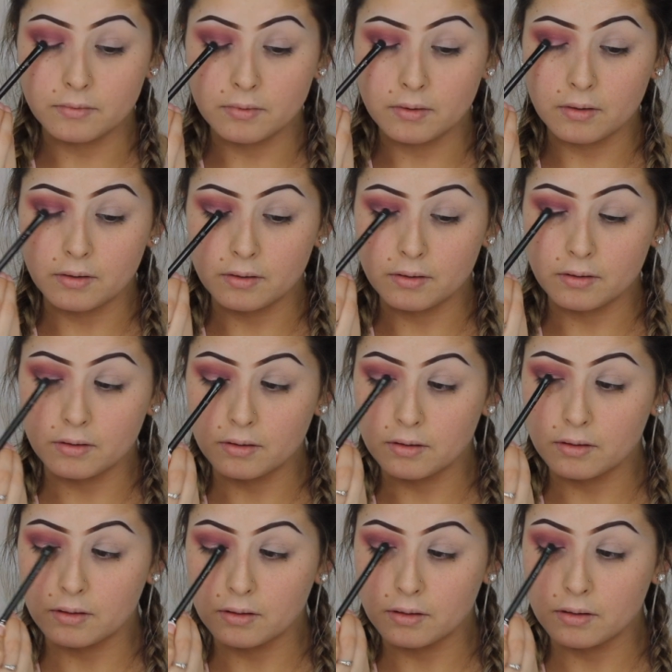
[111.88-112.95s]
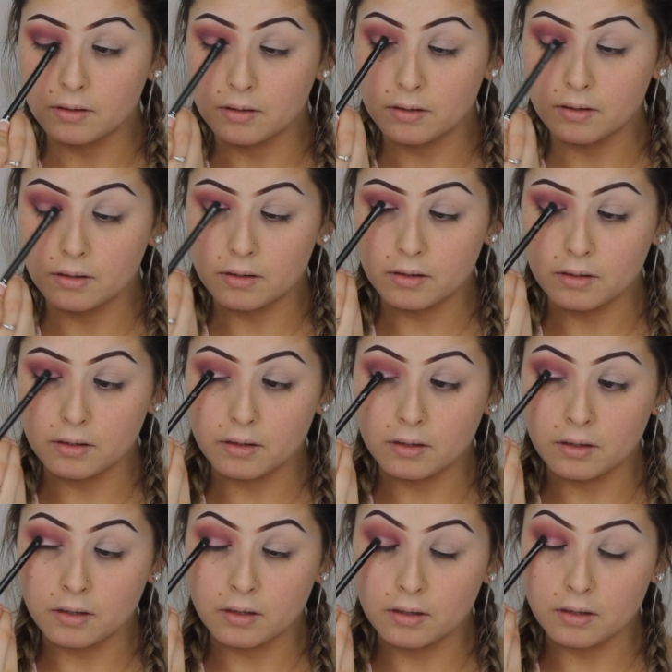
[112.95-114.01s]

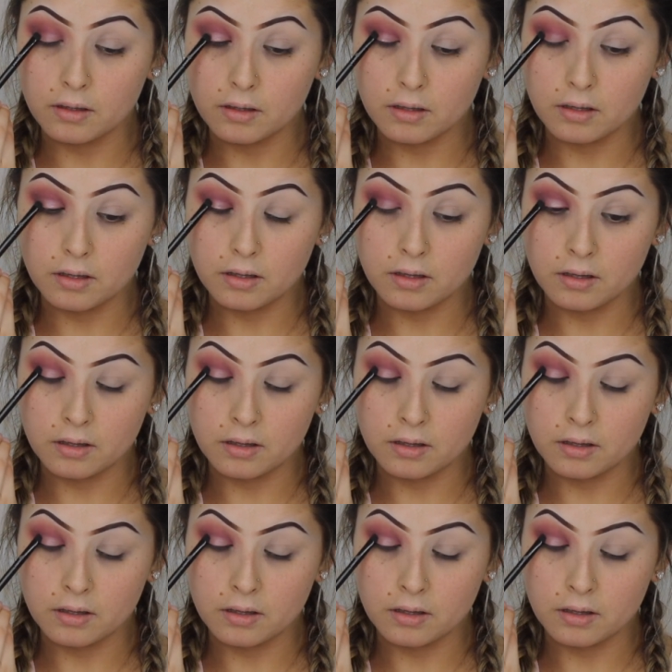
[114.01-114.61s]
(no one is talking)